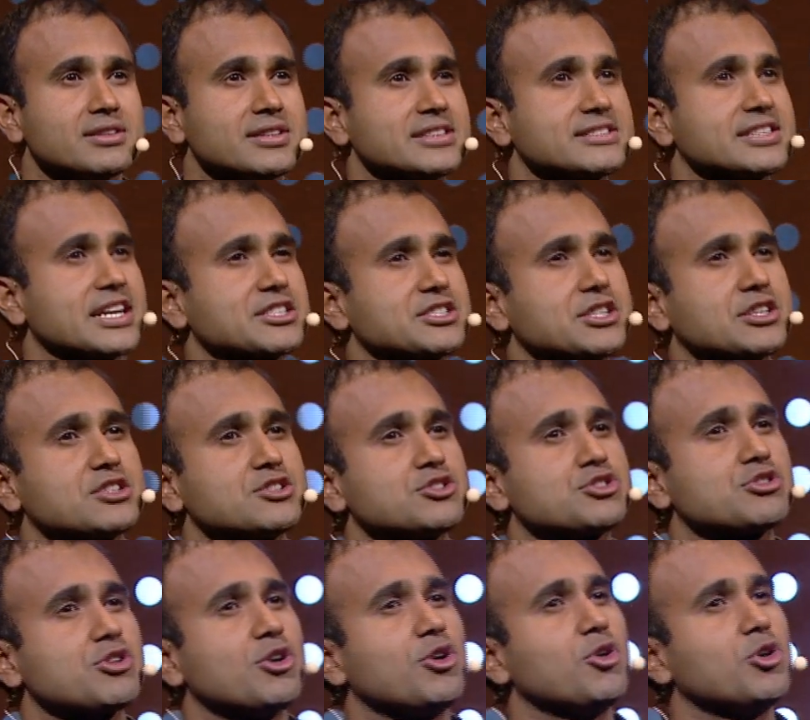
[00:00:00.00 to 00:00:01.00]
that's actually
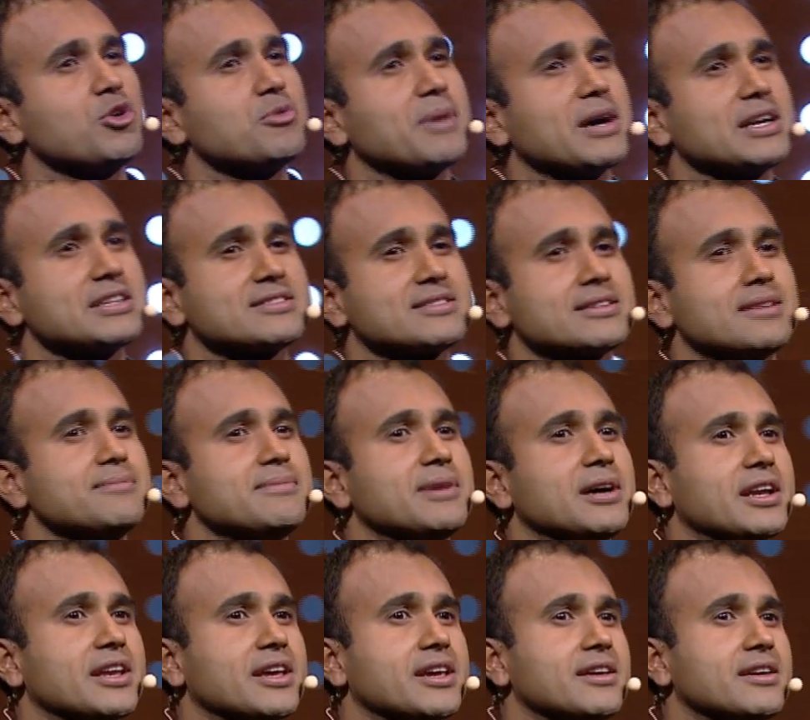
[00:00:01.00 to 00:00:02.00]
controlled by
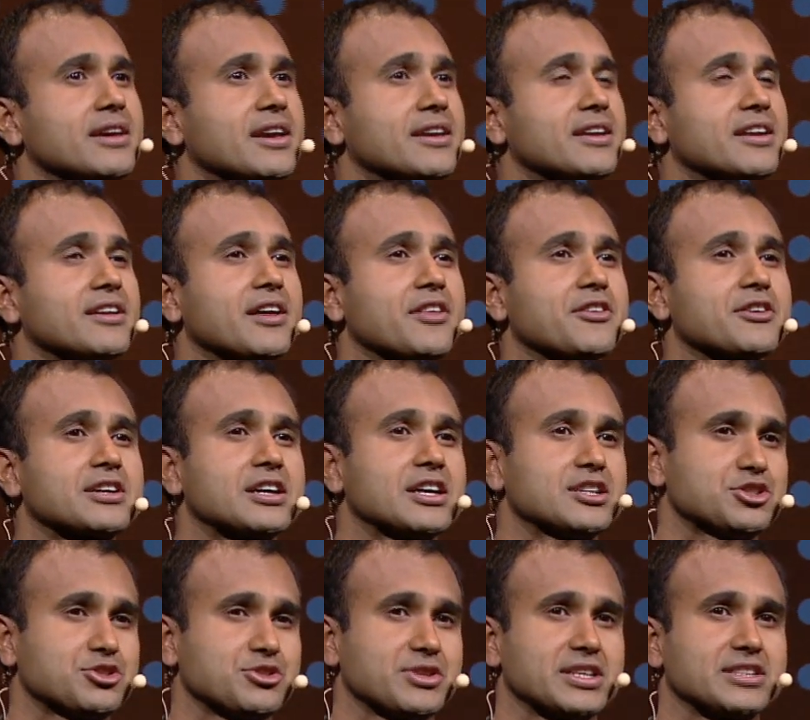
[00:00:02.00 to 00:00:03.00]
somebody in another
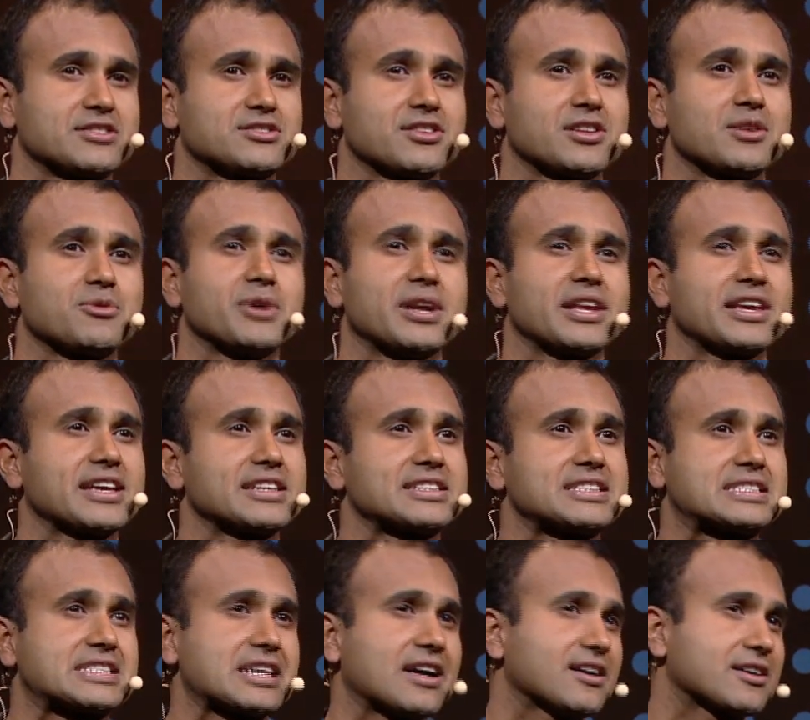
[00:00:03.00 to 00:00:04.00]
country, so that when it
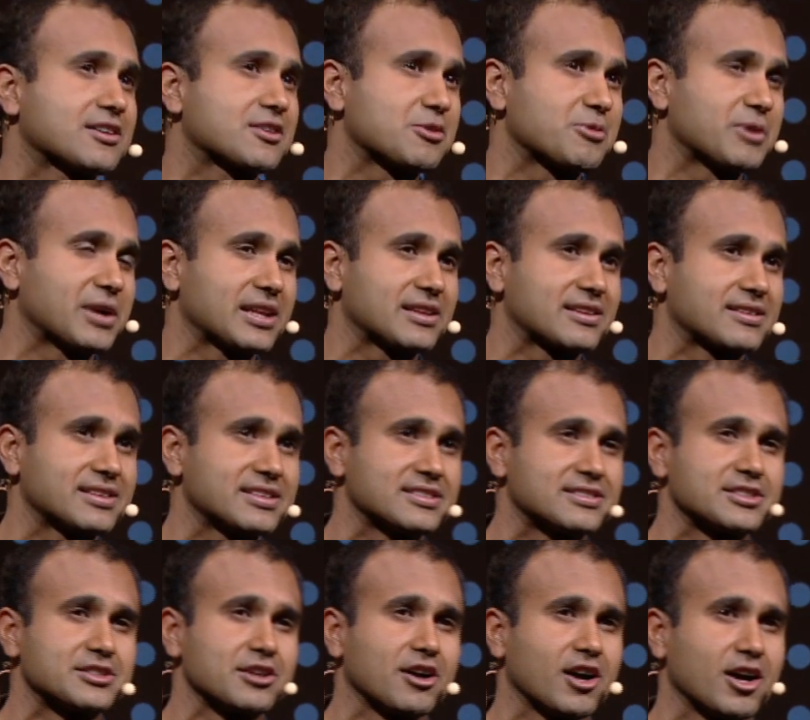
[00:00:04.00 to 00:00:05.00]
gets stuck or when it sees
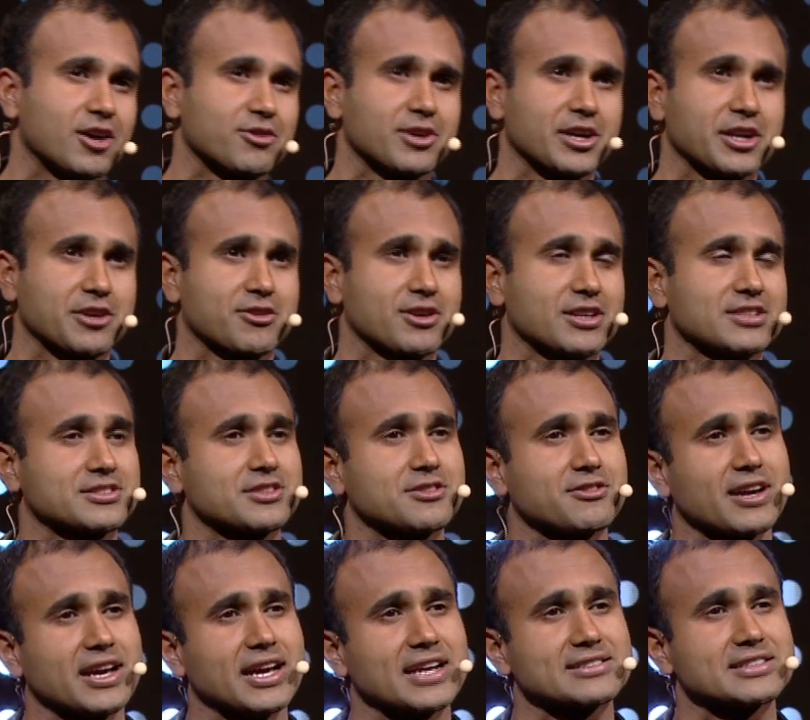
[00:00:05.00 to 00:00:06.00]
the dog run across the
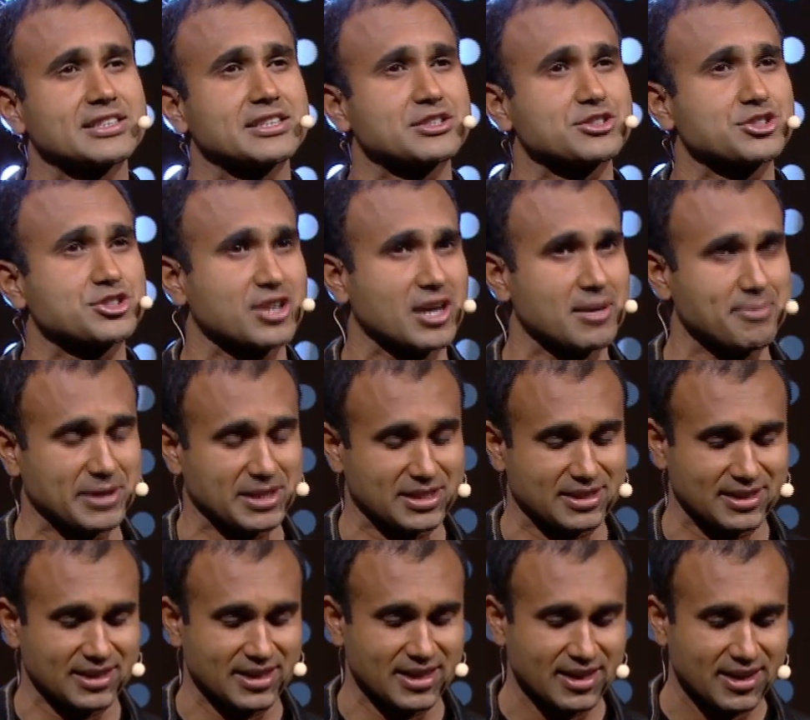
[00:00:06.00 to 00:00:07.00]
grass, he can stop it.
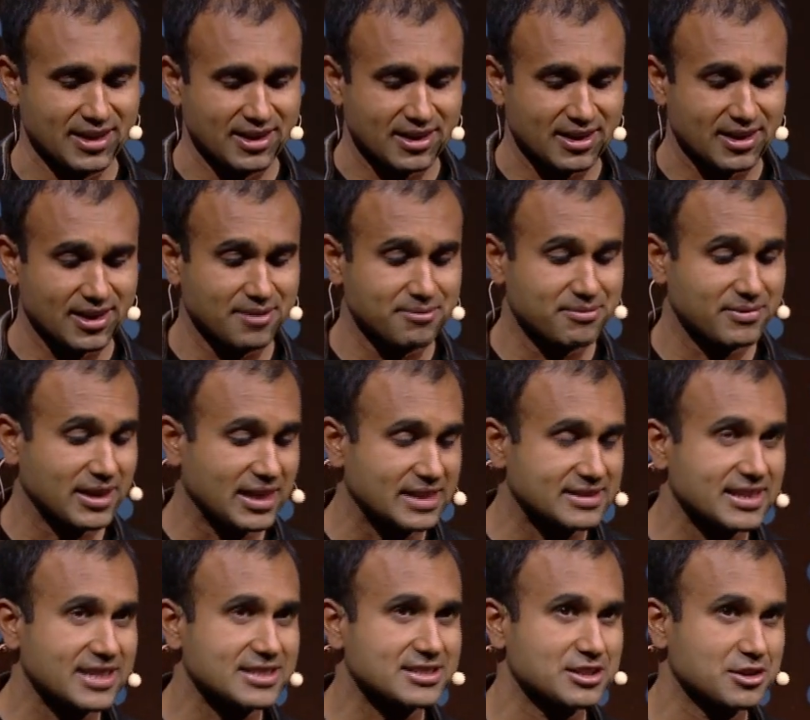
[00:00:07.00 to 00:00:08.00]

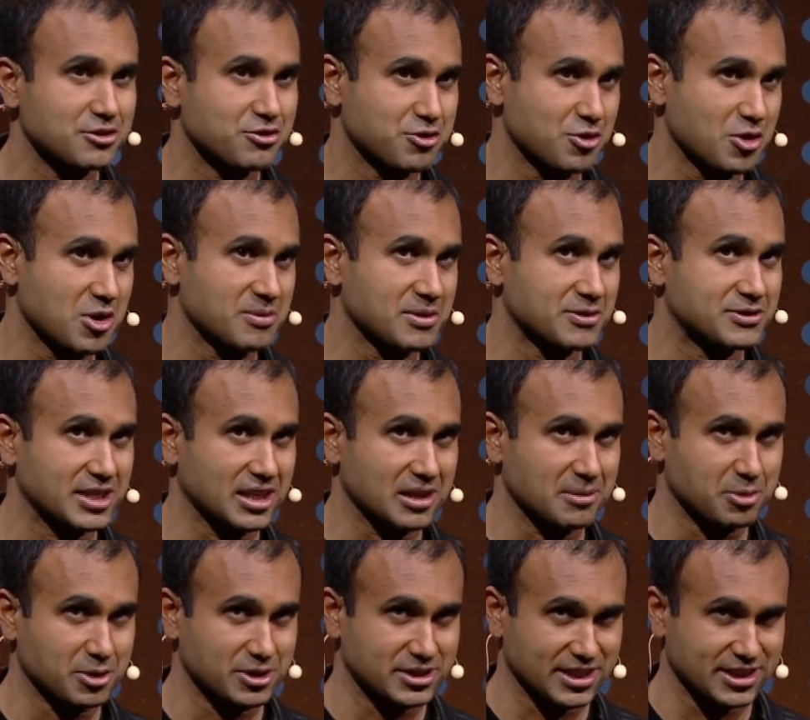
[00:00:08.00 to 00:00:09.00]
That's actually a form of
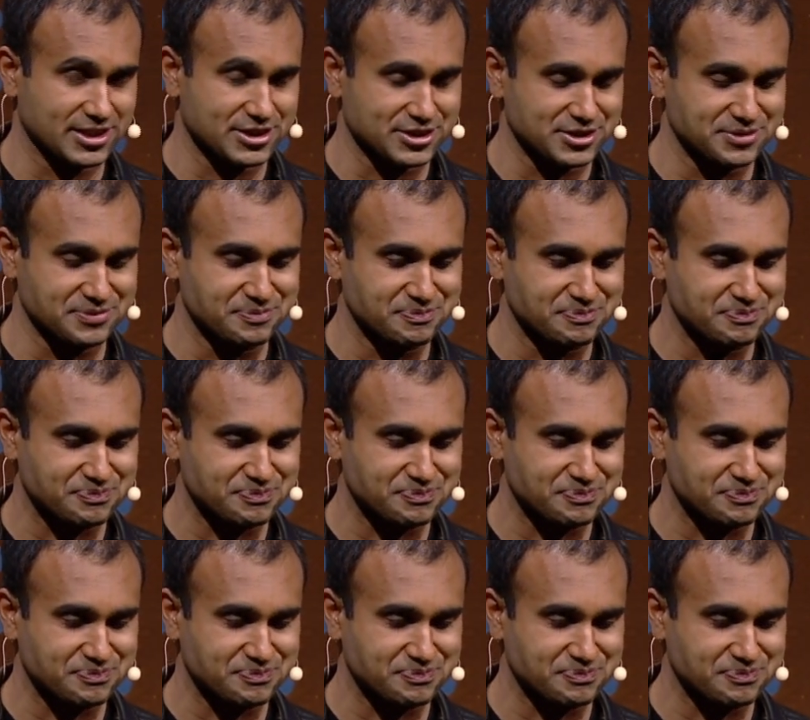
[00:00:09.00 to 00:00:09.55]
teleportation.